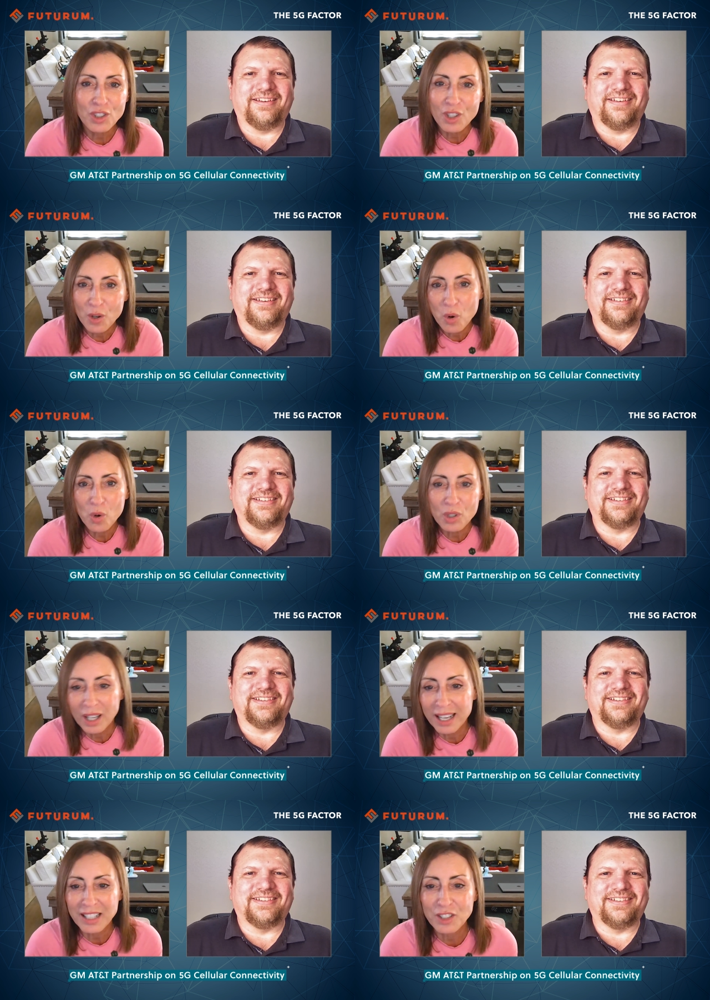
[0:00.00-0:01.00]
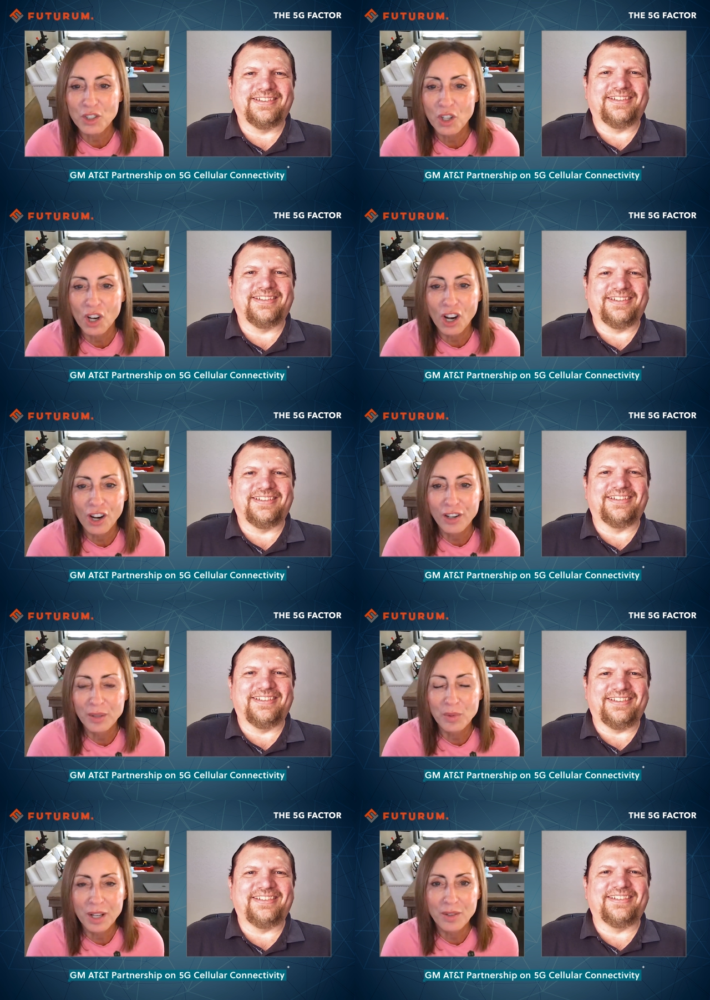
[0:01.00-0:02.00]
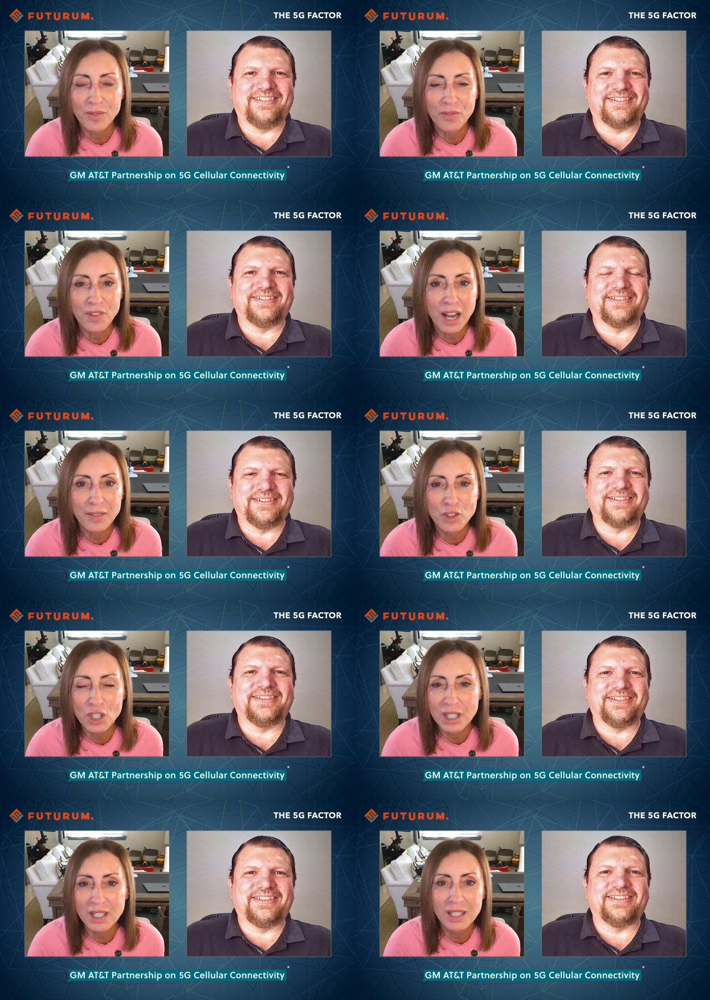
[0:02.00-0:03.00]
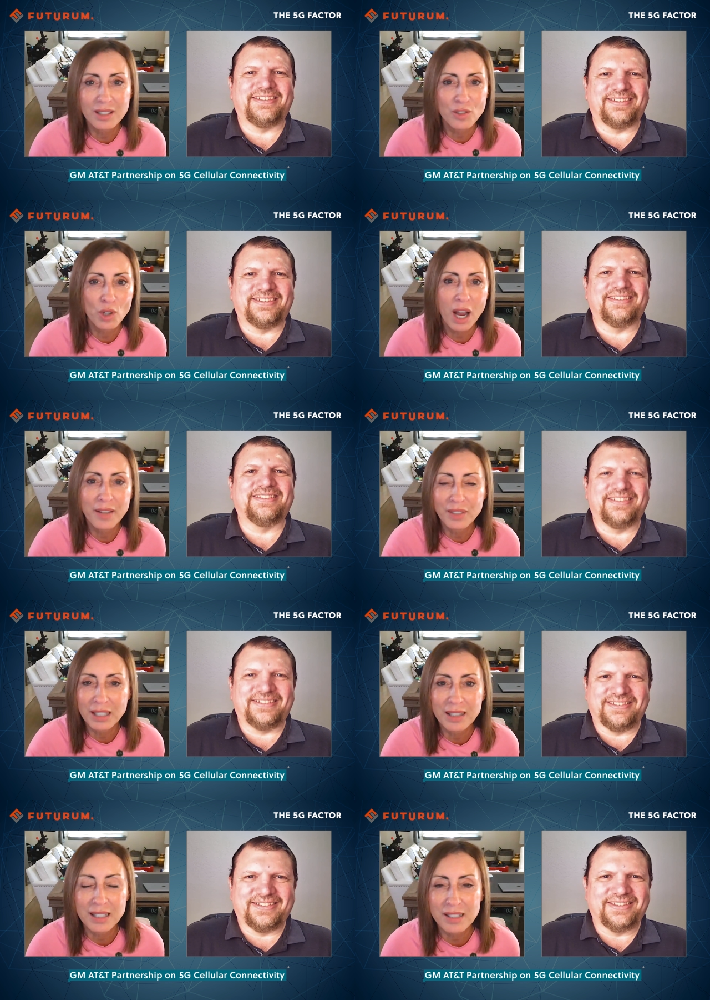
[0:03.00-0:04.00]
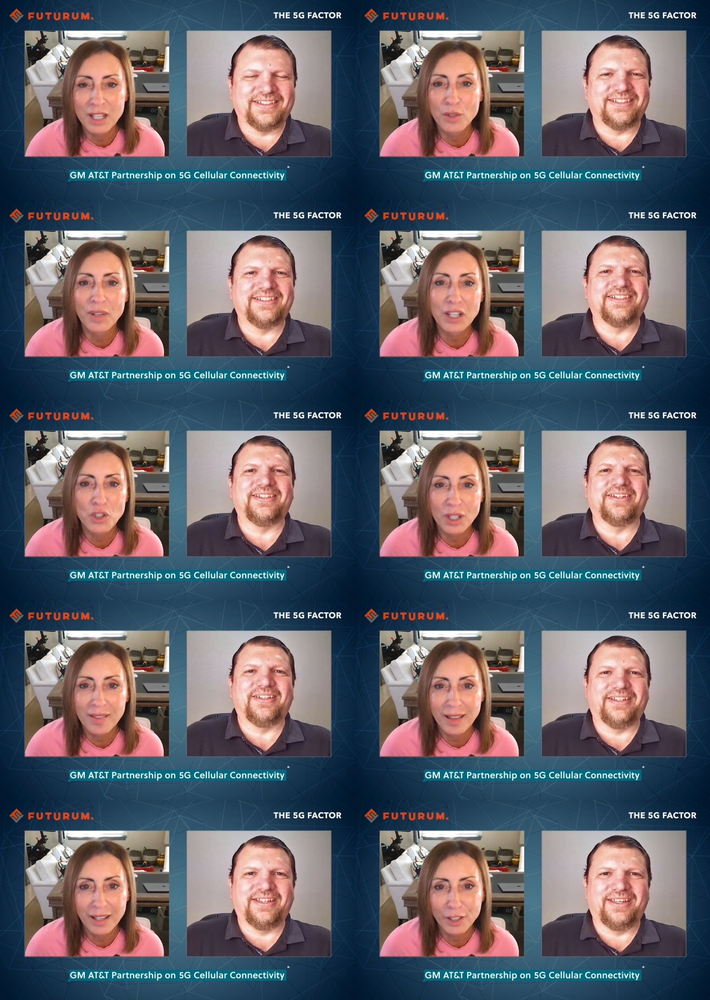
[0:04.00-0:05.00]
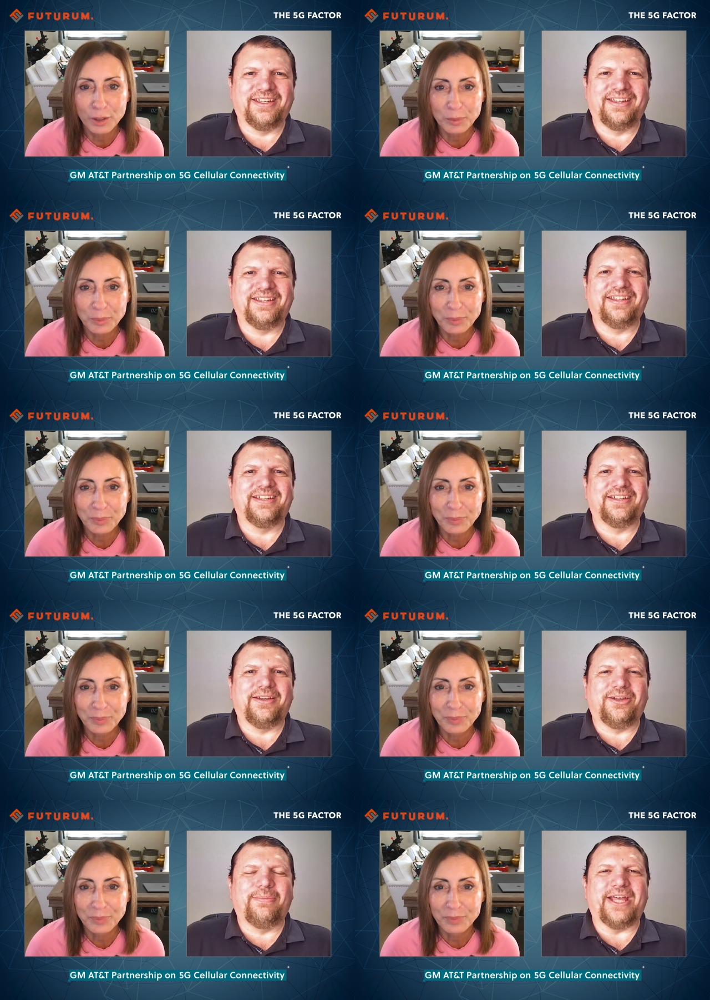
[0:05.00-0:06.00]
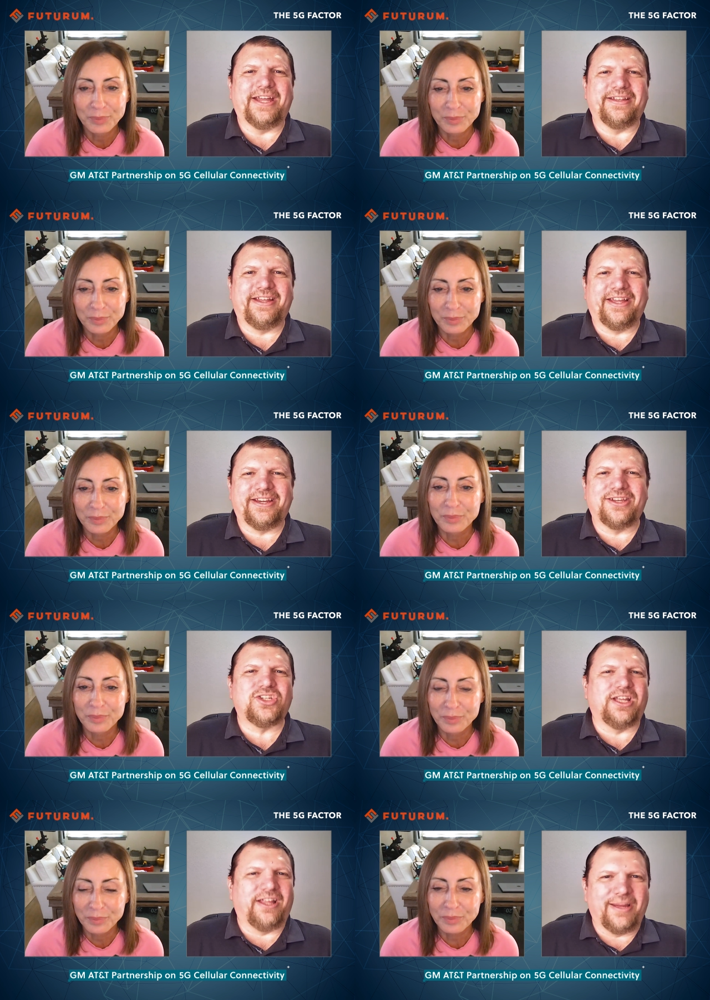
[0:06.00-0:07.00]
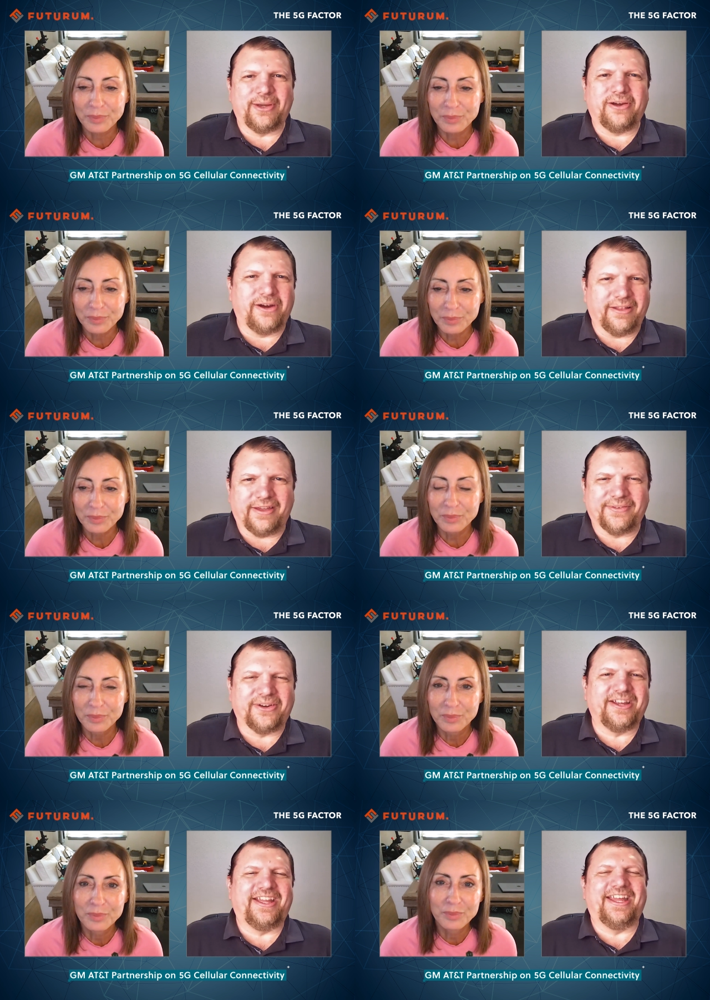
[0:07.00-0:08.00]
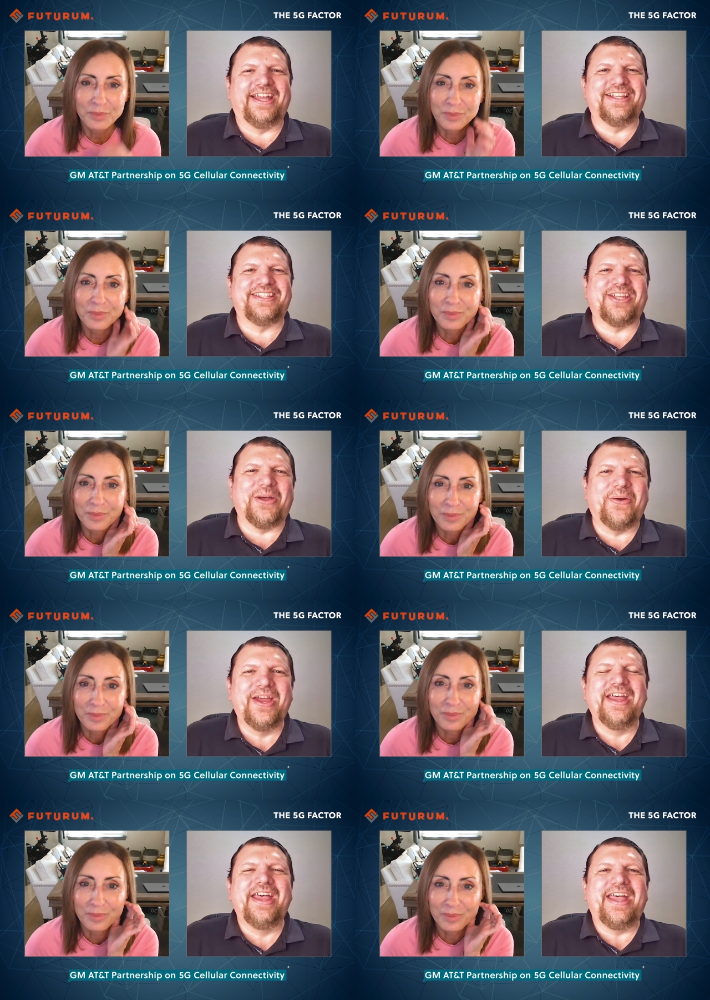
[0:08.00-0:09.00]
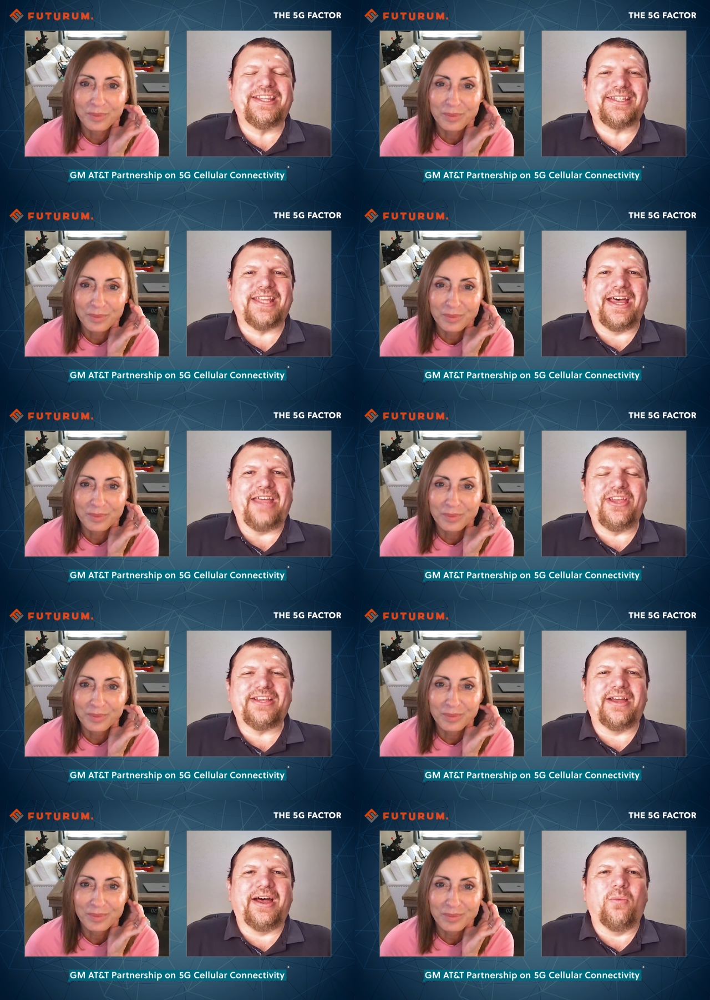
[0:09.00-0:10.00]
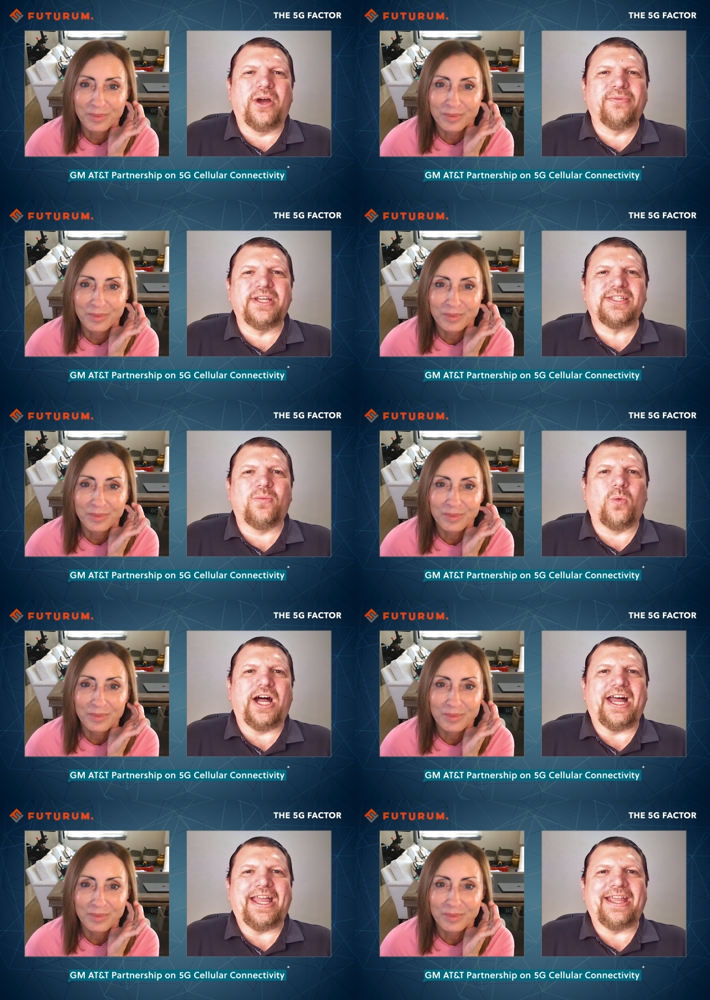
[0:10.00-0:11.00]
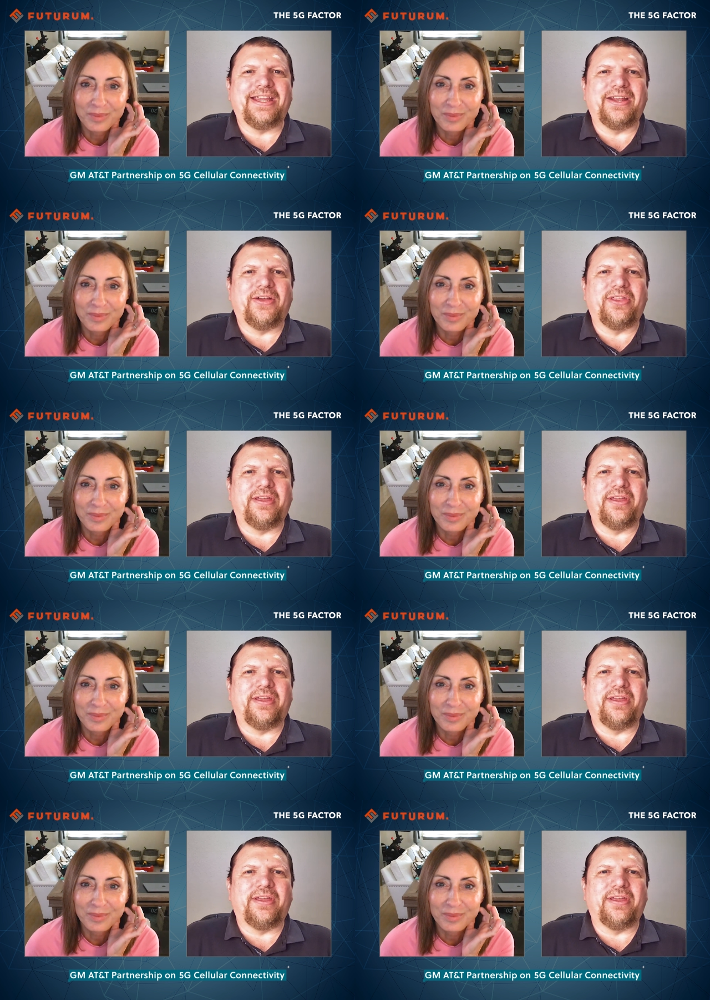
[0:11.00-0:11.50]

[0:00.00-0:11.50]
Speaker 1: to the whole connected car and 5G driving this innovation there?
Speaker 2: Oh, you bet. Like you, Shelly, I'm a car lover. And so it's, I think, one reason why, you know,